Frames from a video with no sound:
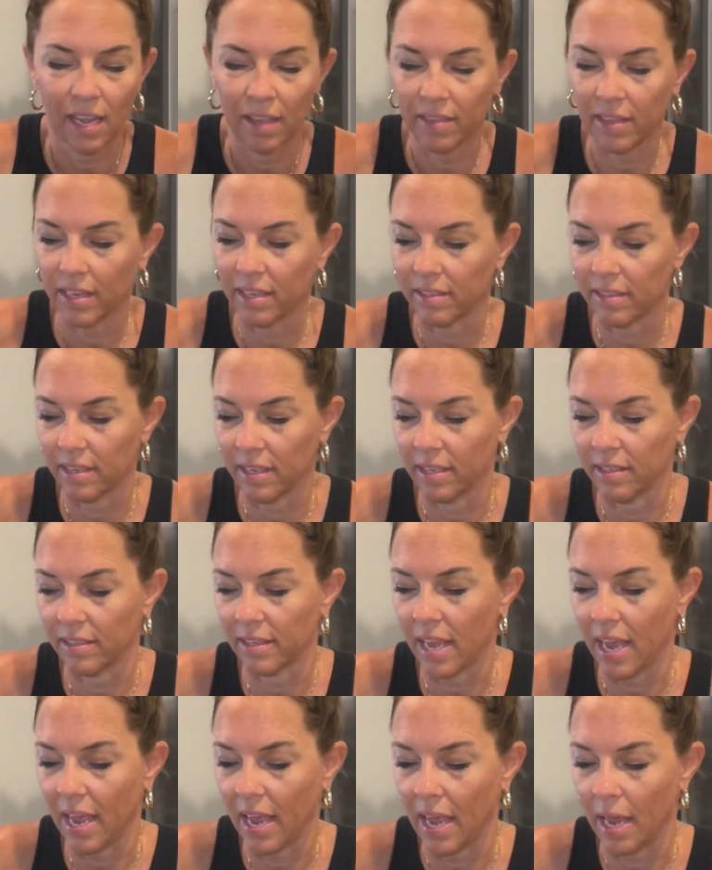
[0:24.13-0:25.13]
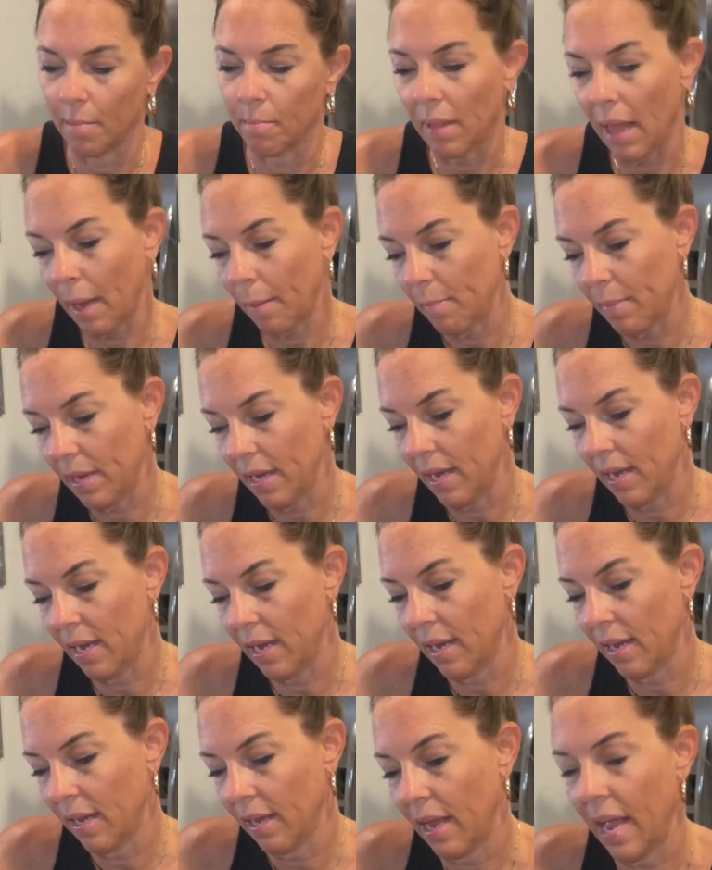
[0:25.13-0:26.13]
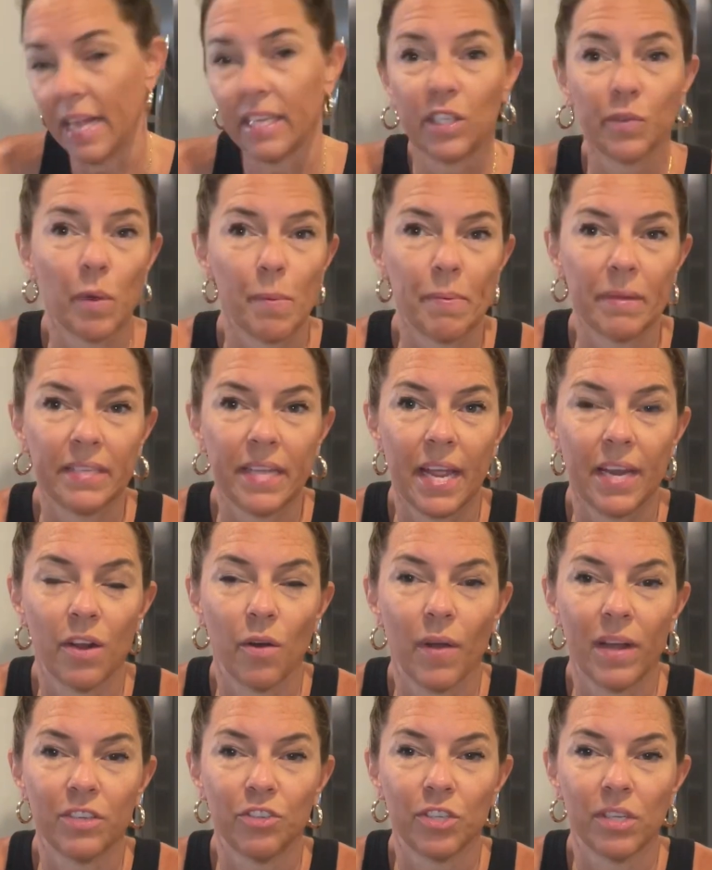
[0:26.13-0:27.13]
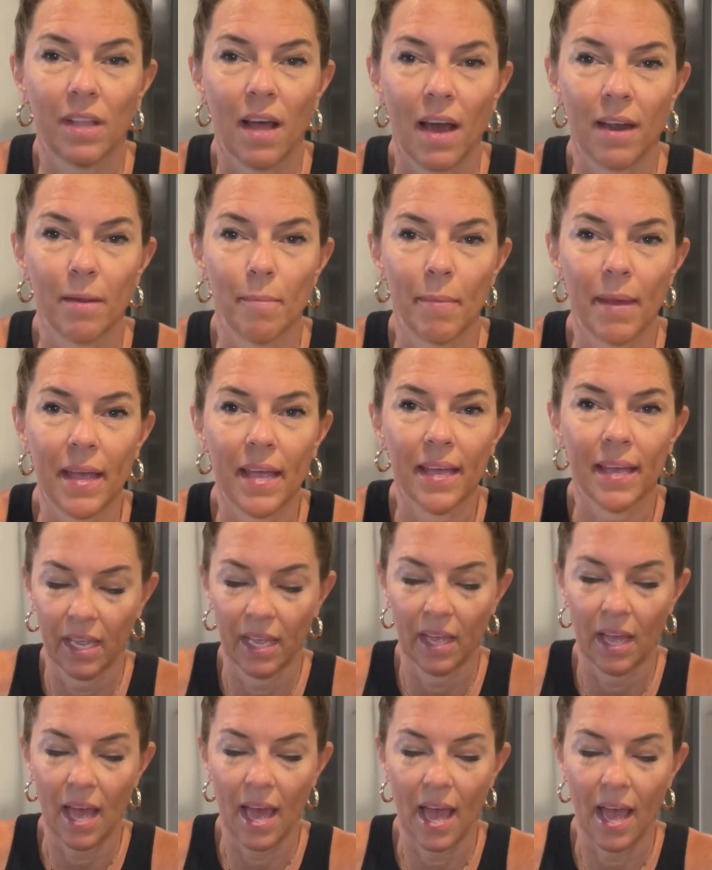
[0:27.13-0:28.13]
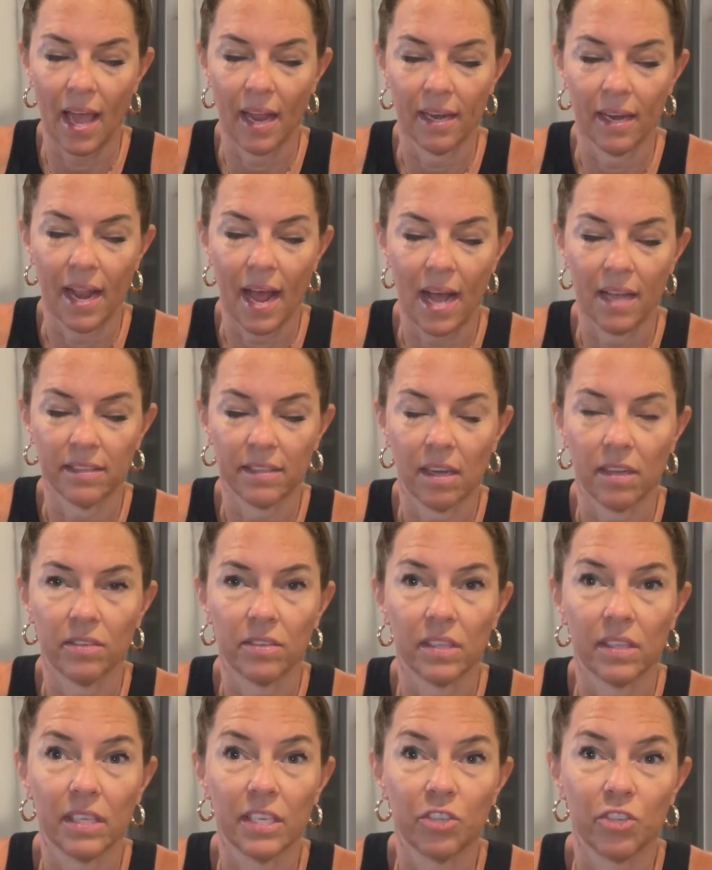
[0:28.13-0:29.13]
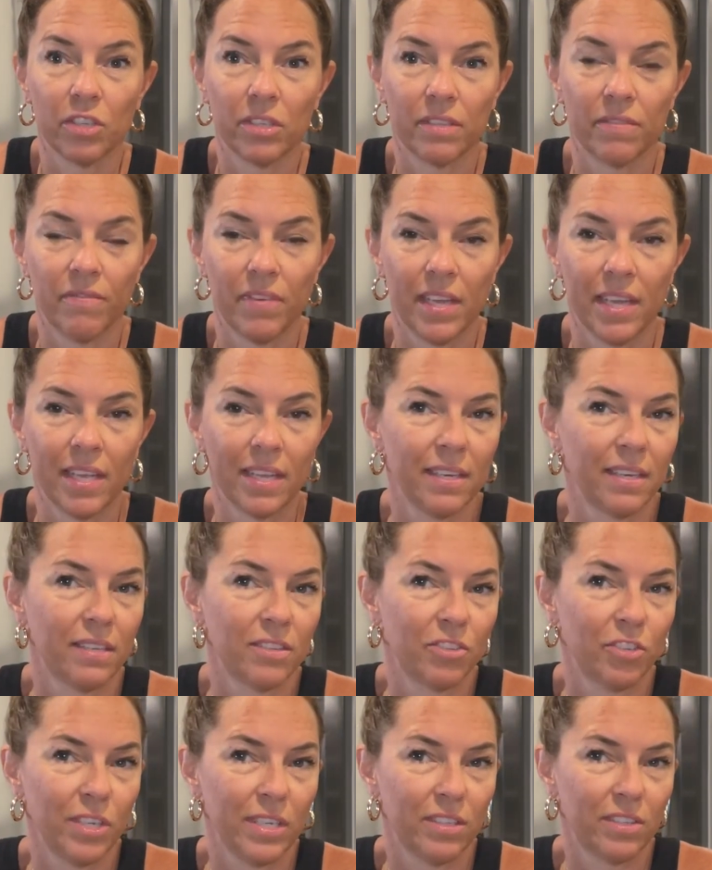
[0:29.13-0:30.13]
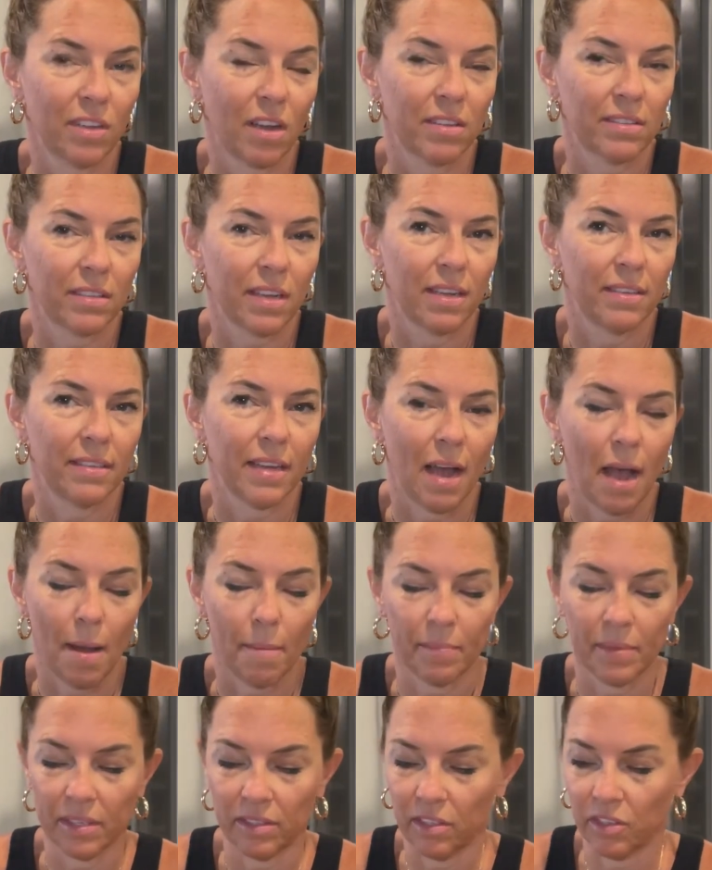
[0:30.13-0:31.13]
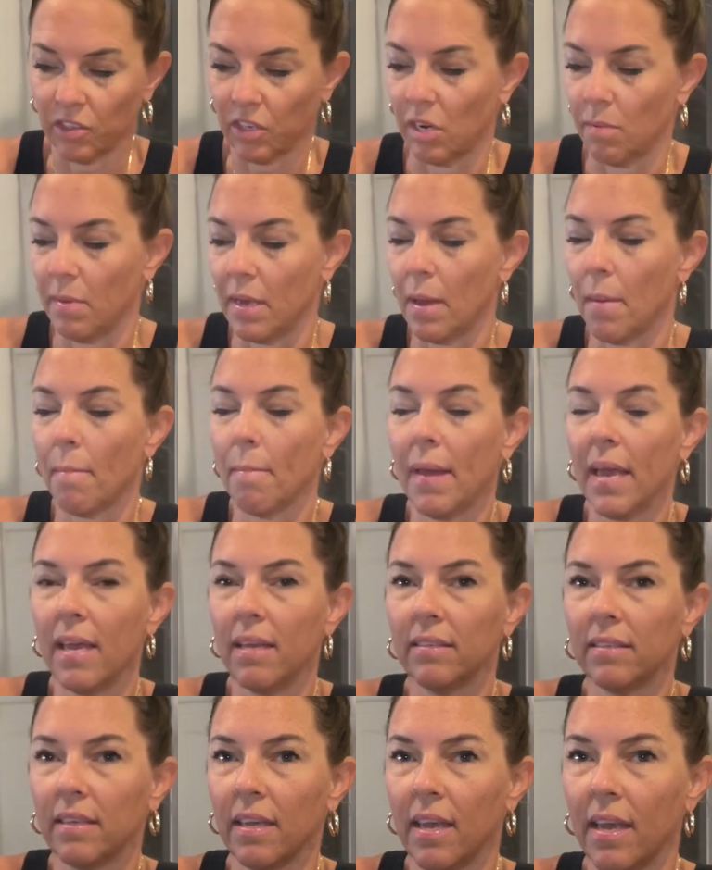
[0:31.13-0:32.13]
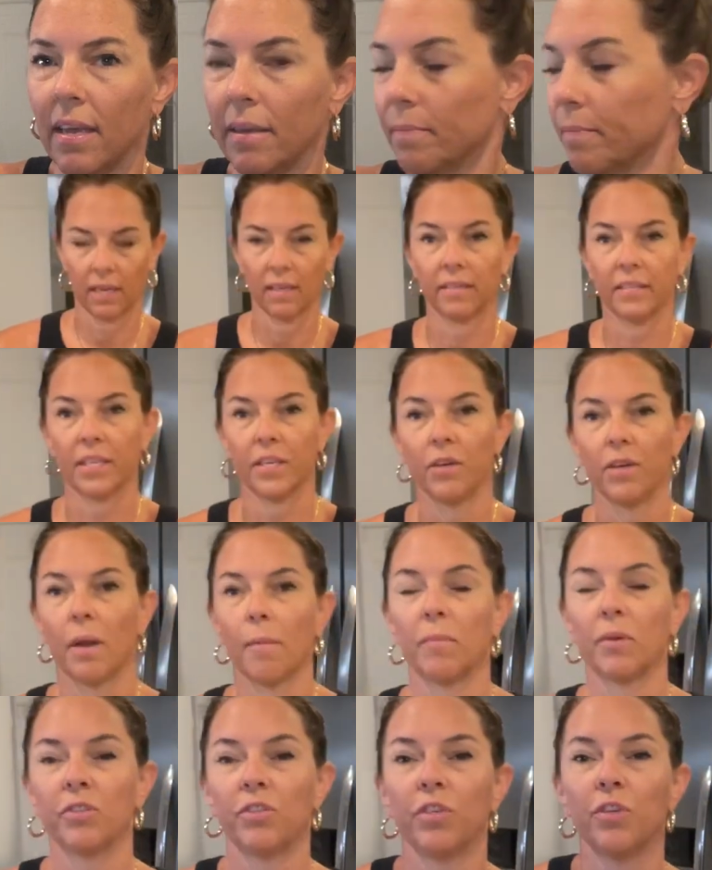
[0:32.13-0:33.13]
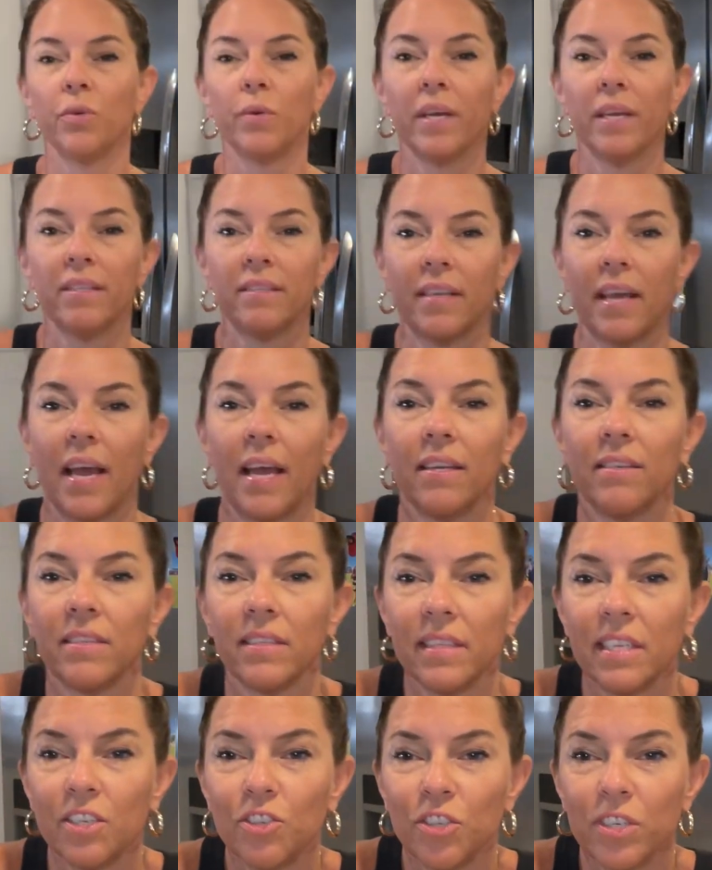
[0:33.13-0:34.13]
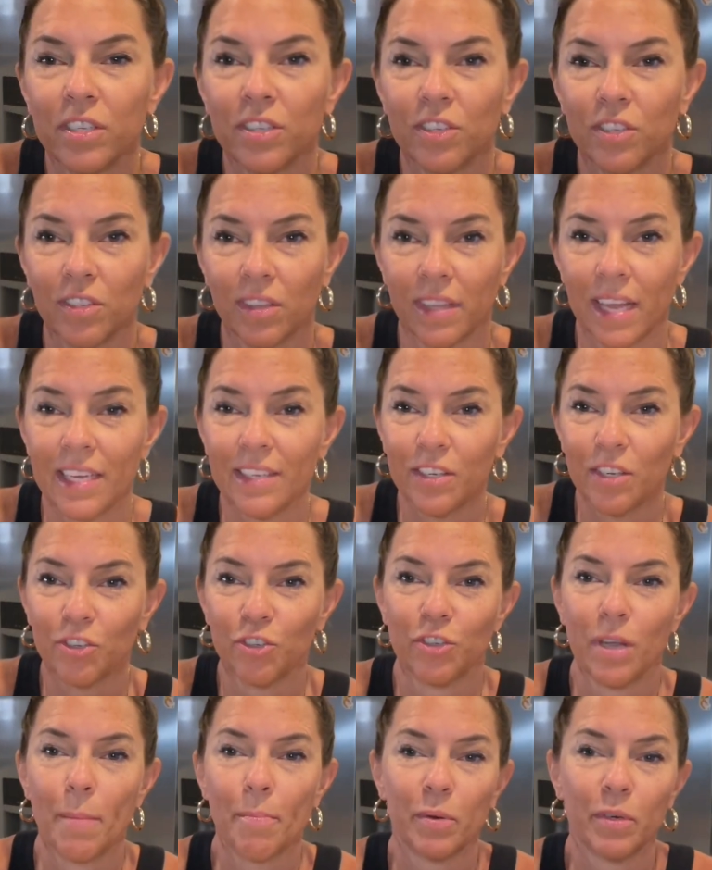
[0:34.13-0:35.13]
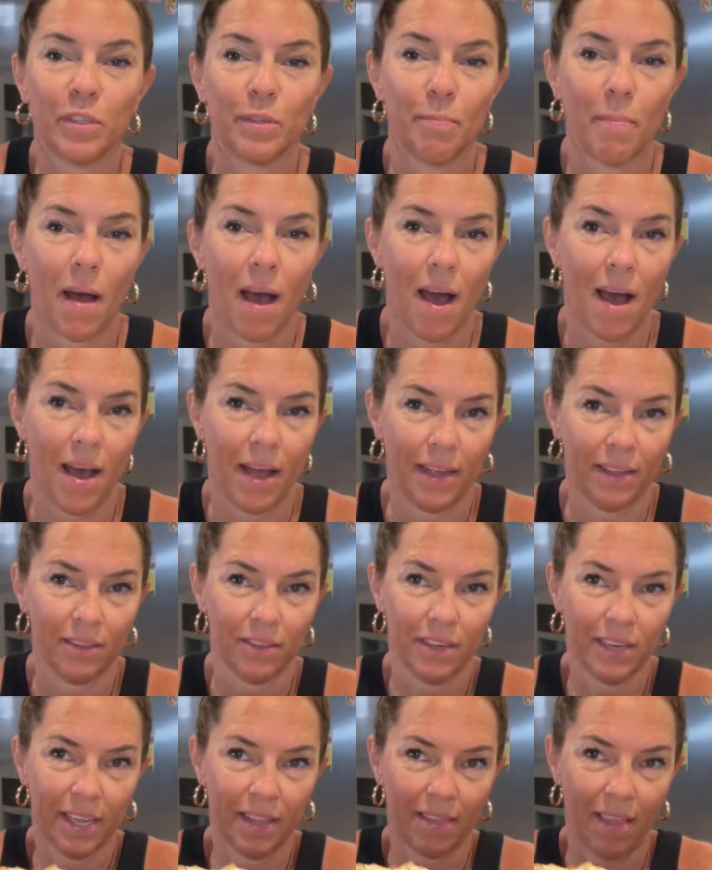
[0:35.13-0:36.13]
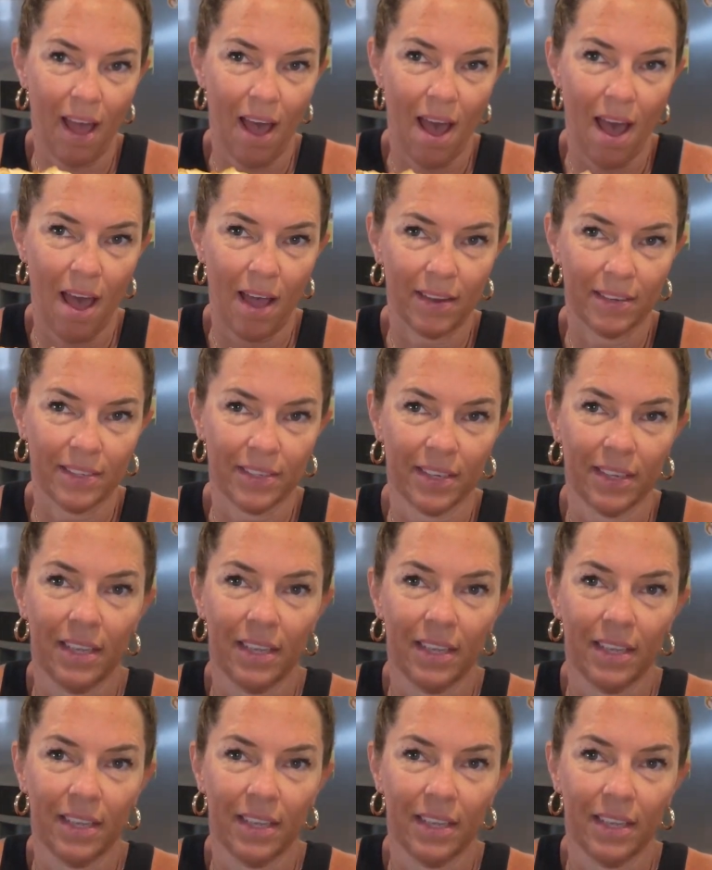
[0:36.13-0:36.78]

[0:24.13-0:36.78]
This is a black bean and sweet potato enchilada bake and it has a delicious vegan cheese sauce on top. This is gonna be amazing. Dinner number two is a delicious lentil shepherd's pie. Look at that.